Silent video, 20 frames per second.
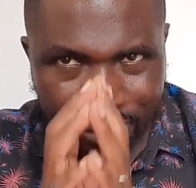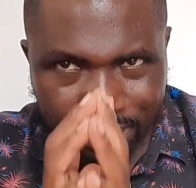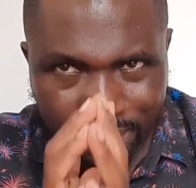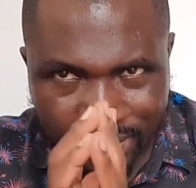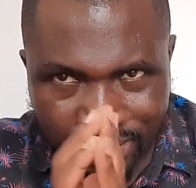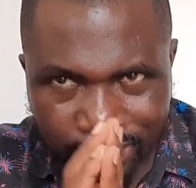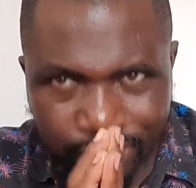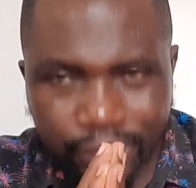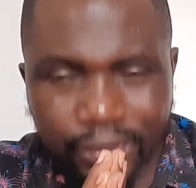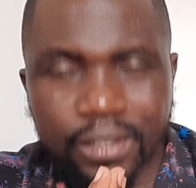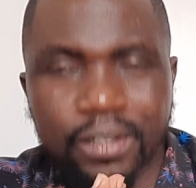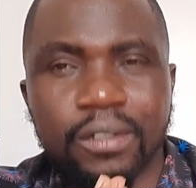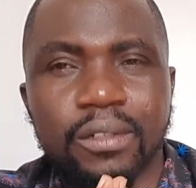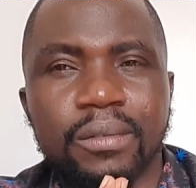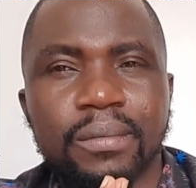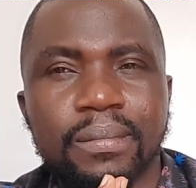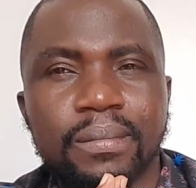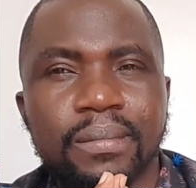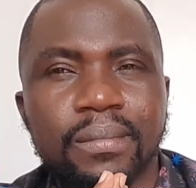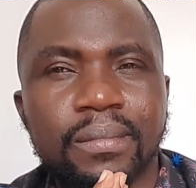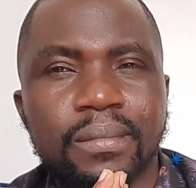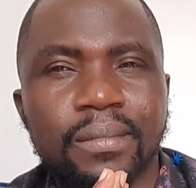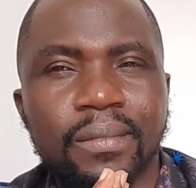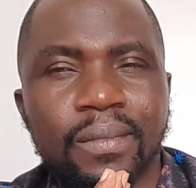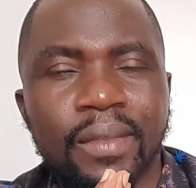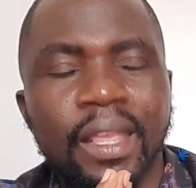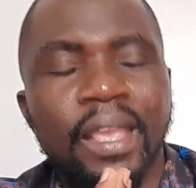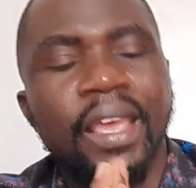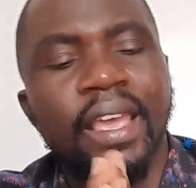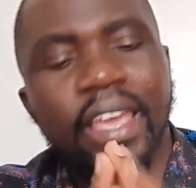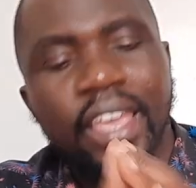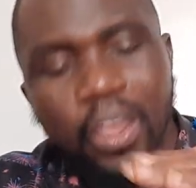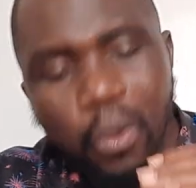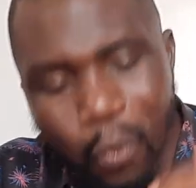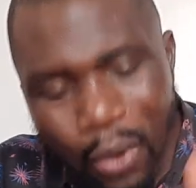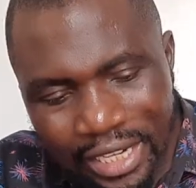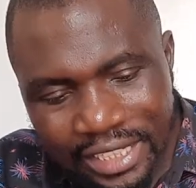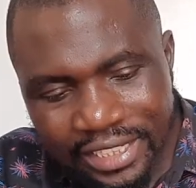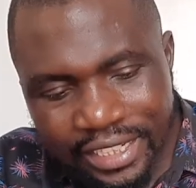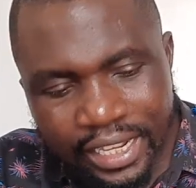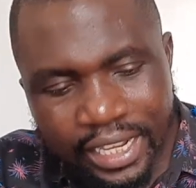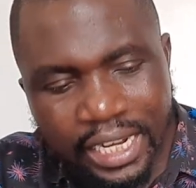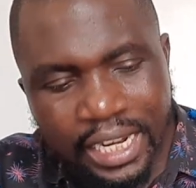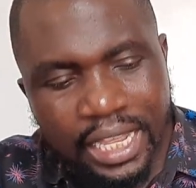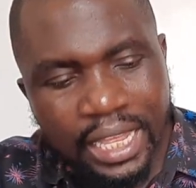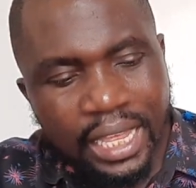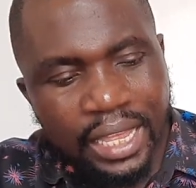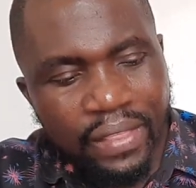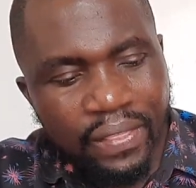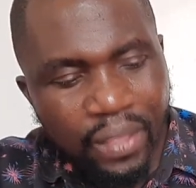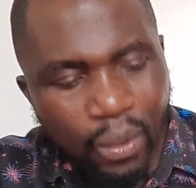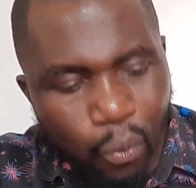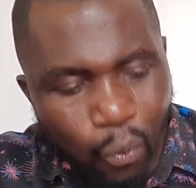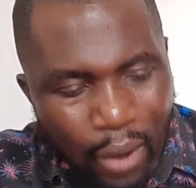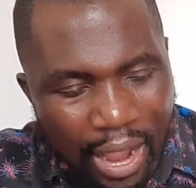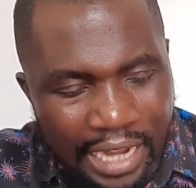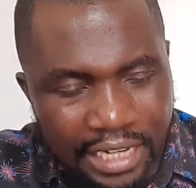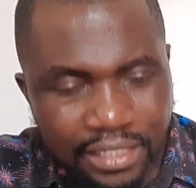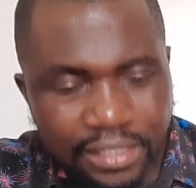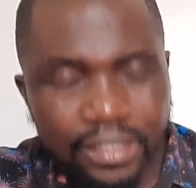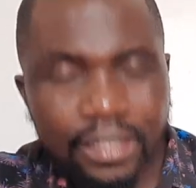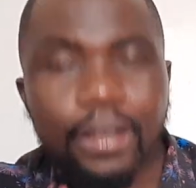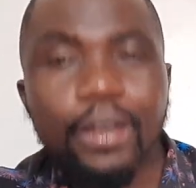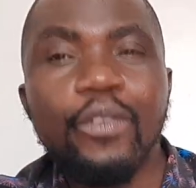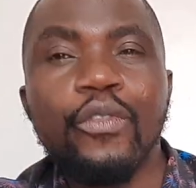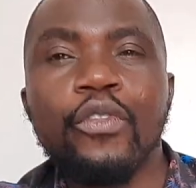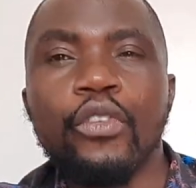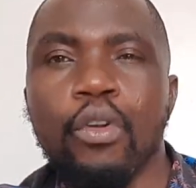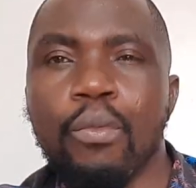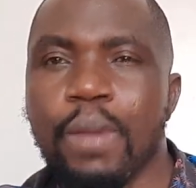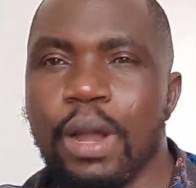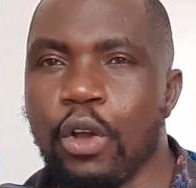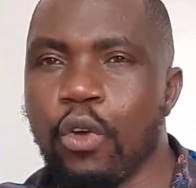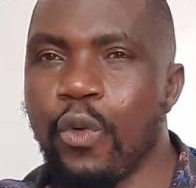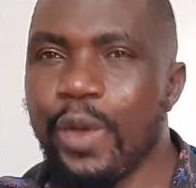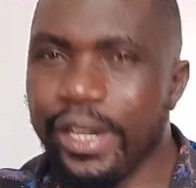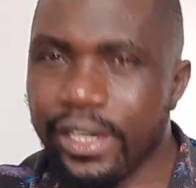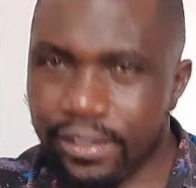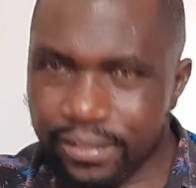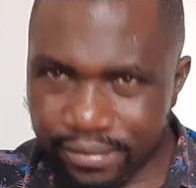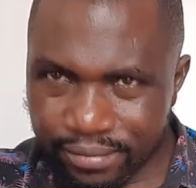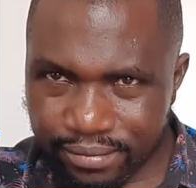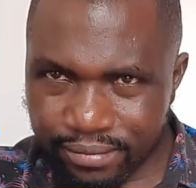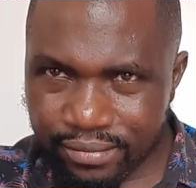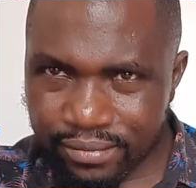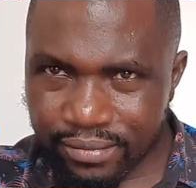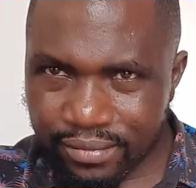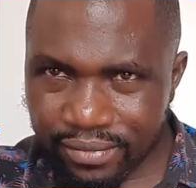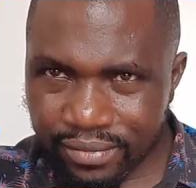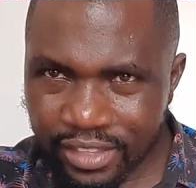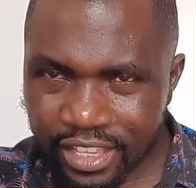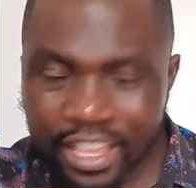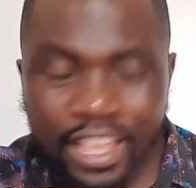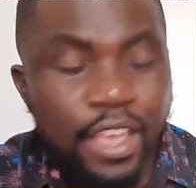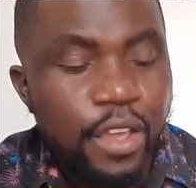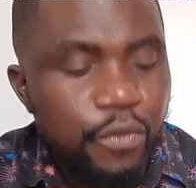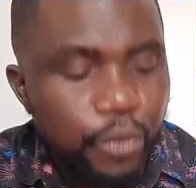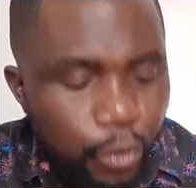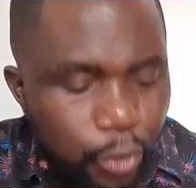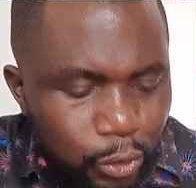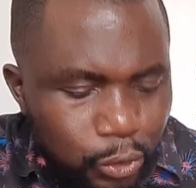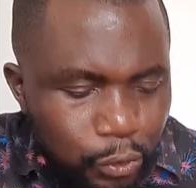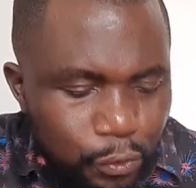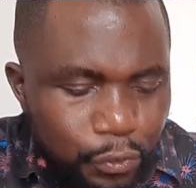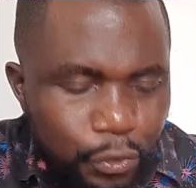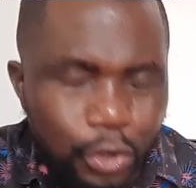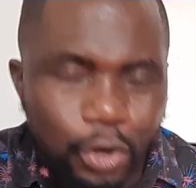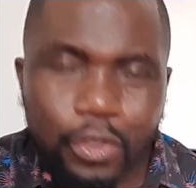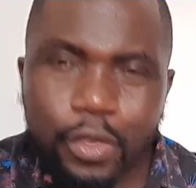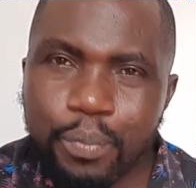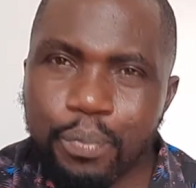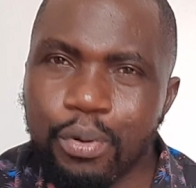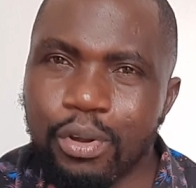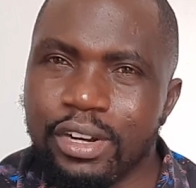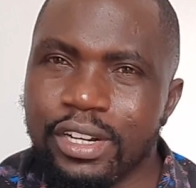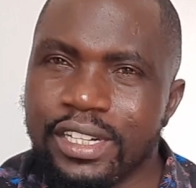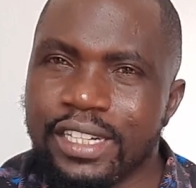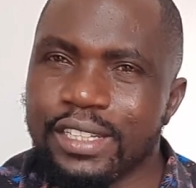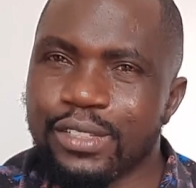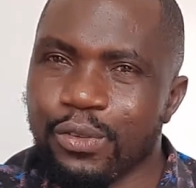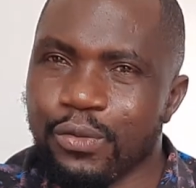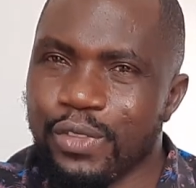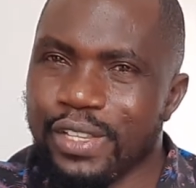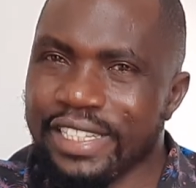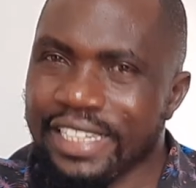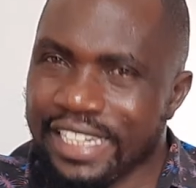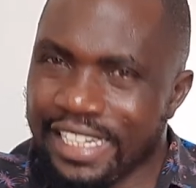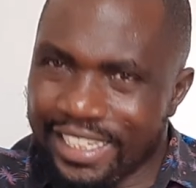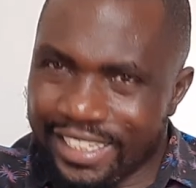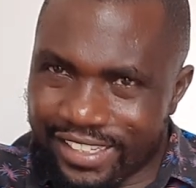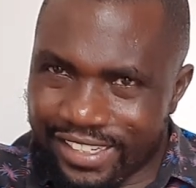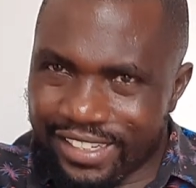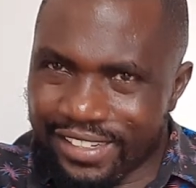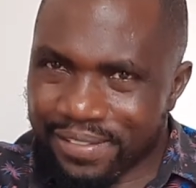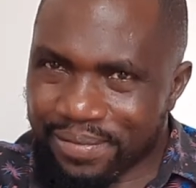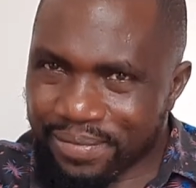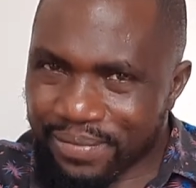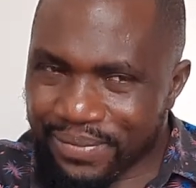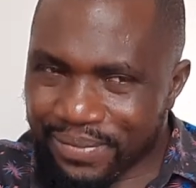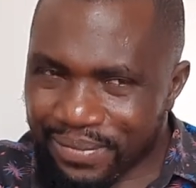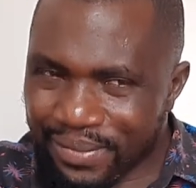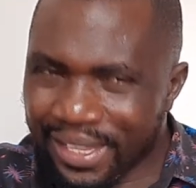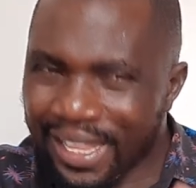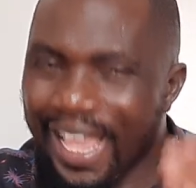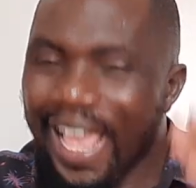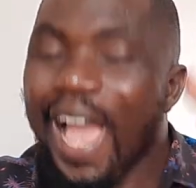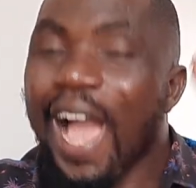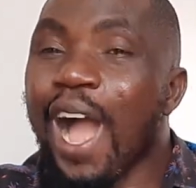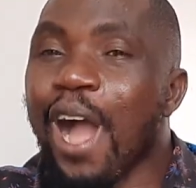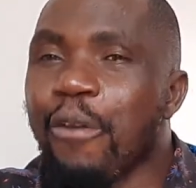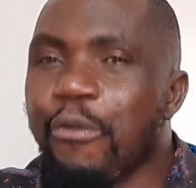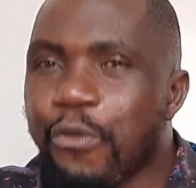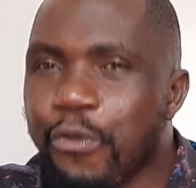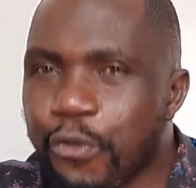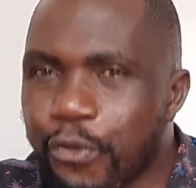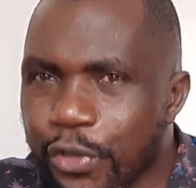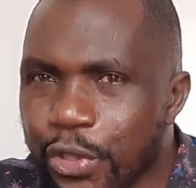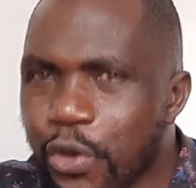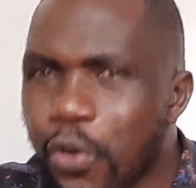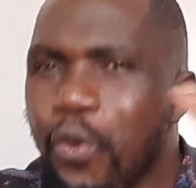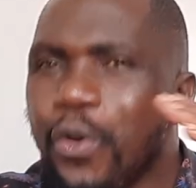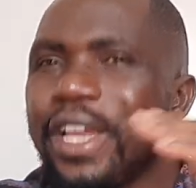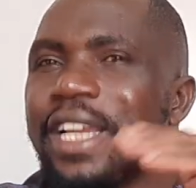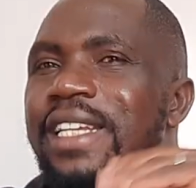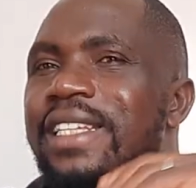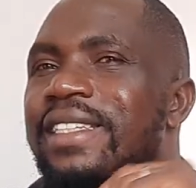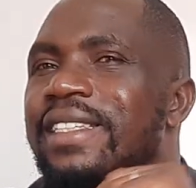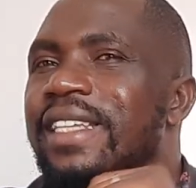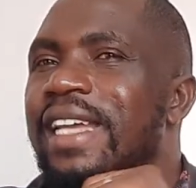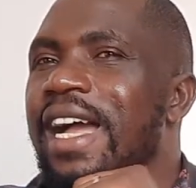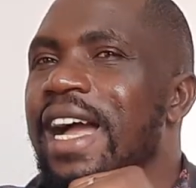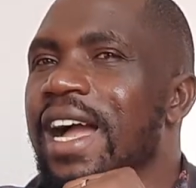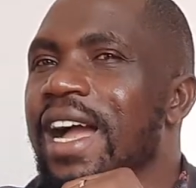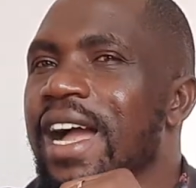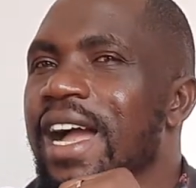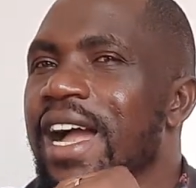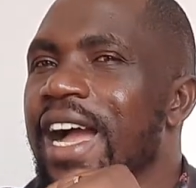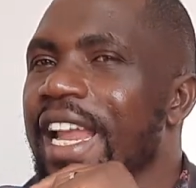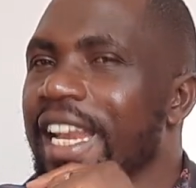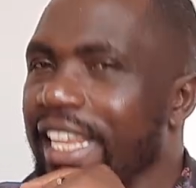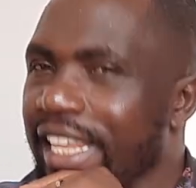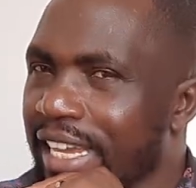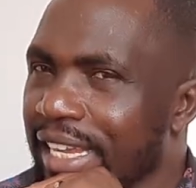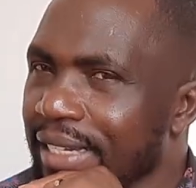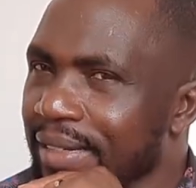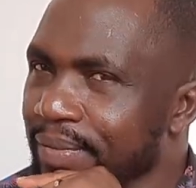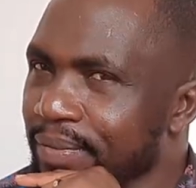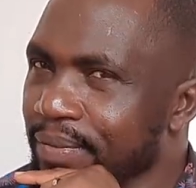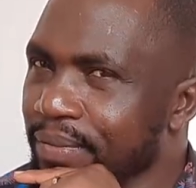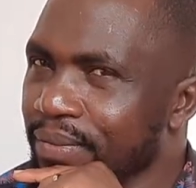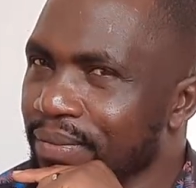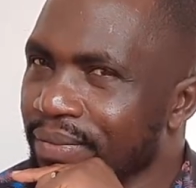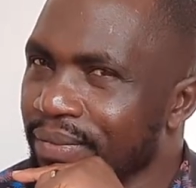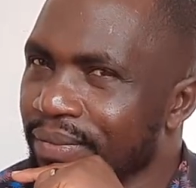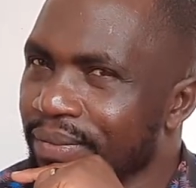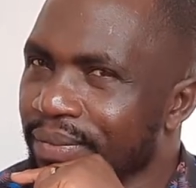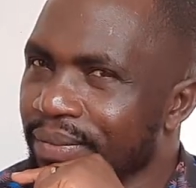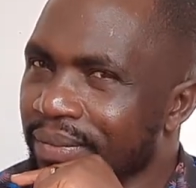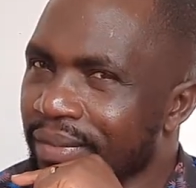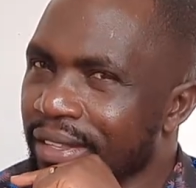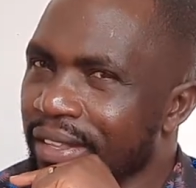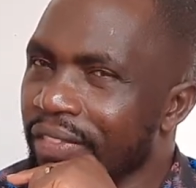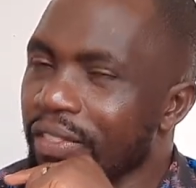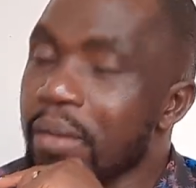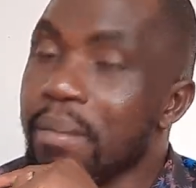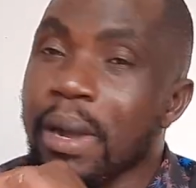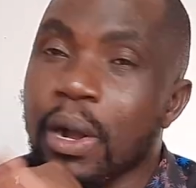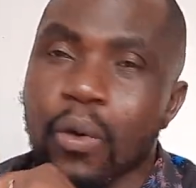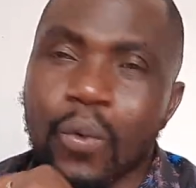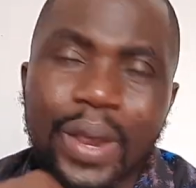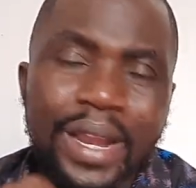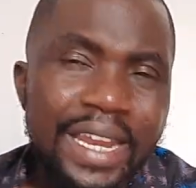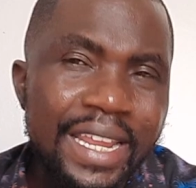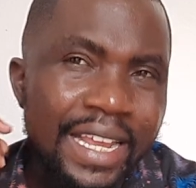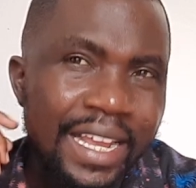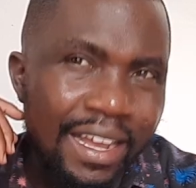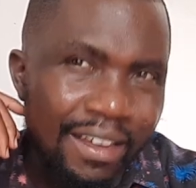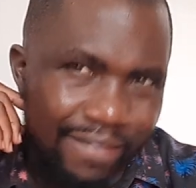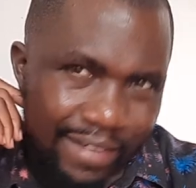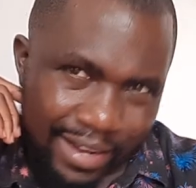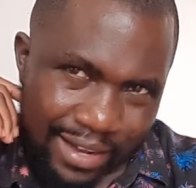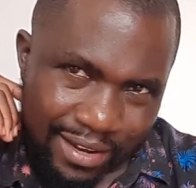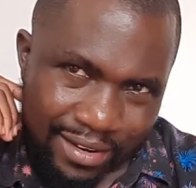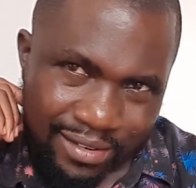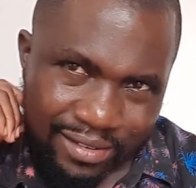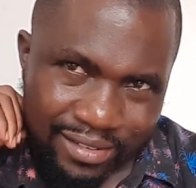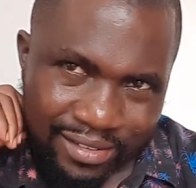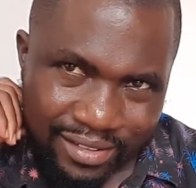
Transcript: specific. He wanted the ones from Makueni. For those who follow the politics of this country, a few weeks earlier, the Makueni governor,